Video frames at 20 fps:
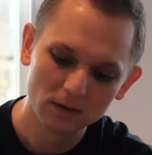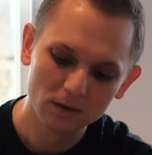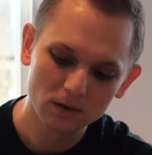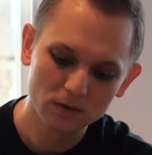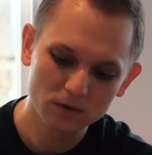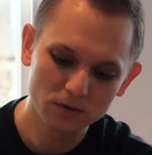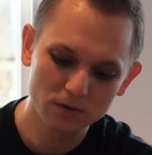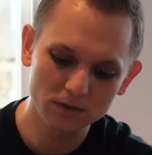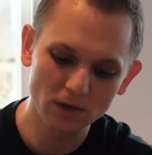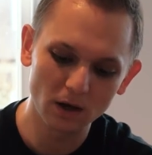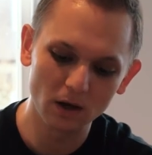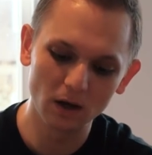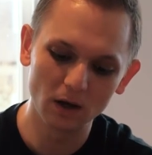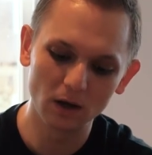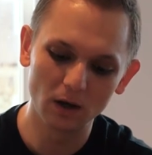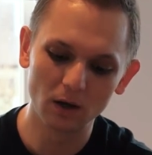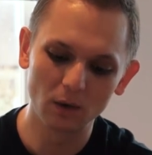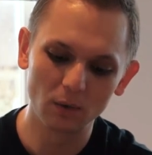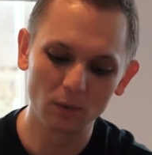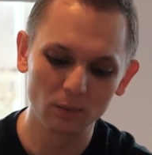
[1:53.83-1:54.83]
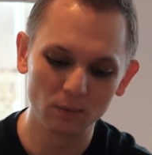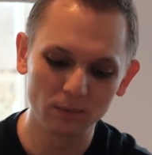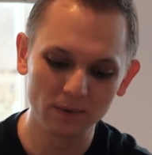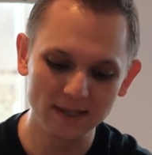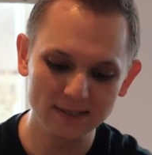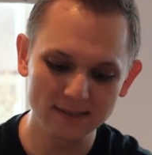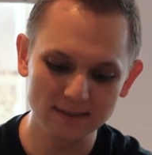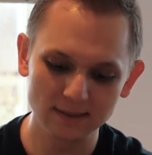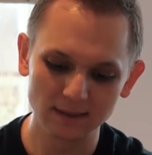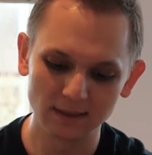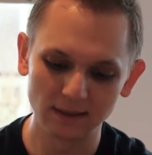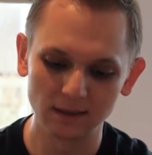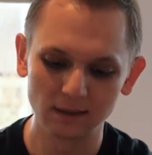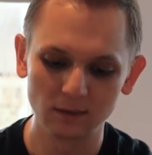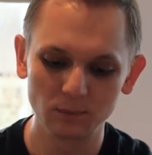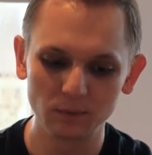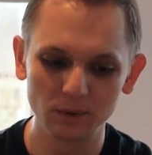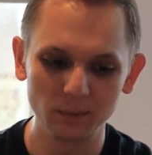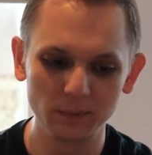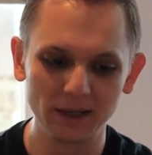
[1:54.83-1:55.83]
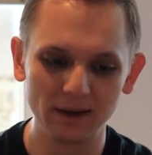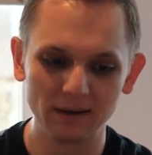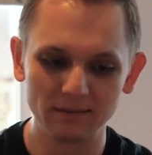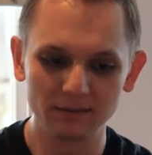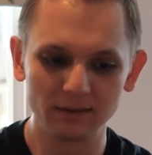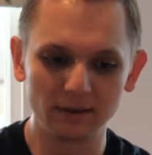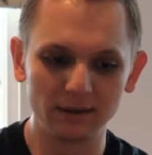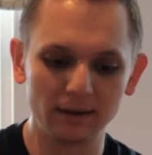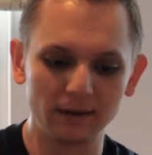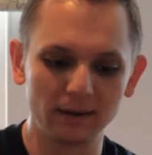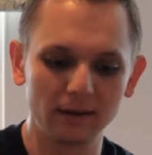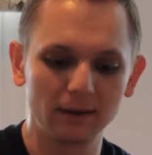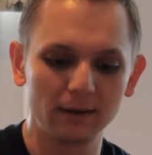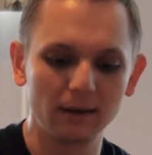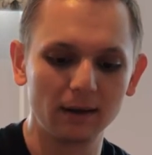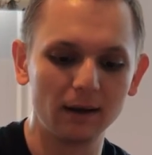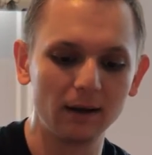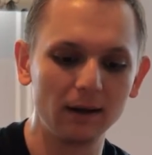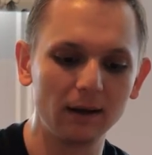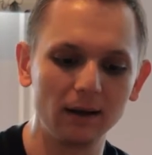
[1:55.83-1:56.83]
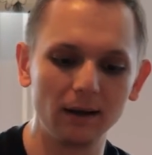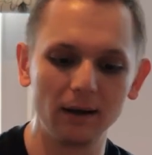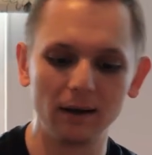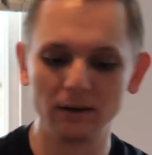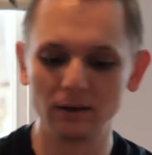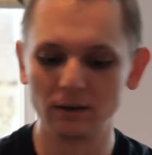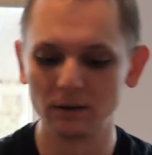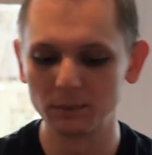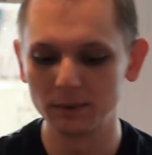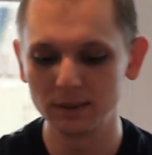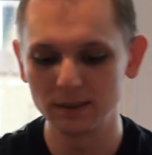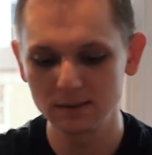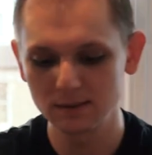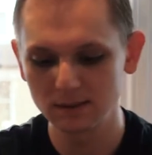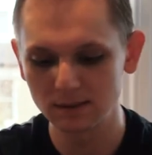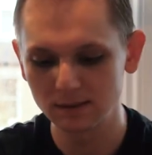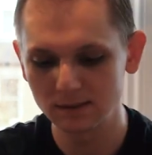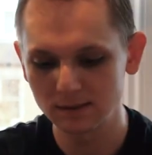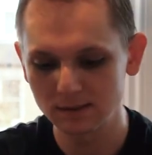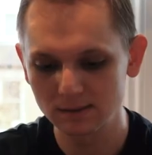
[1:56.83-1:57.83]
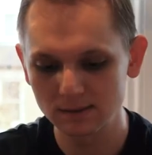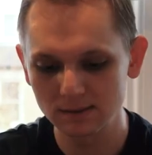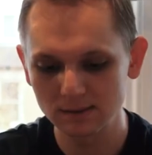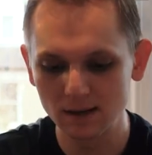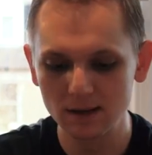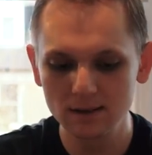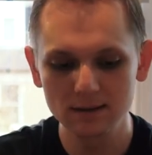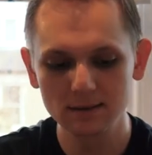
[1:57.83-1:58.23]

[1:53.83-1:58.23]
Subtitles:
So let's see, what do we have here? I don't know what this is.